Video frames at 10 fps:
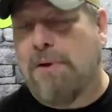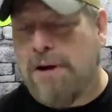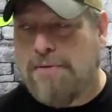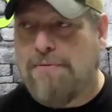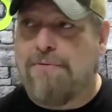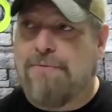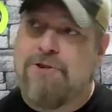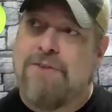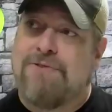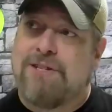But
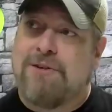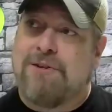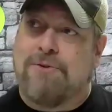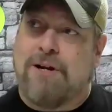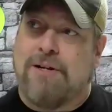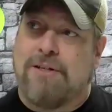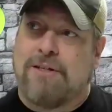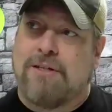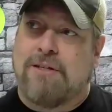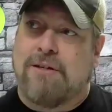Jeff still
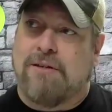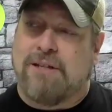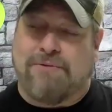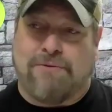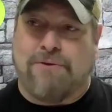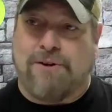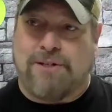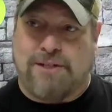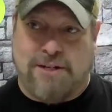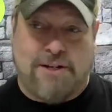does several voices.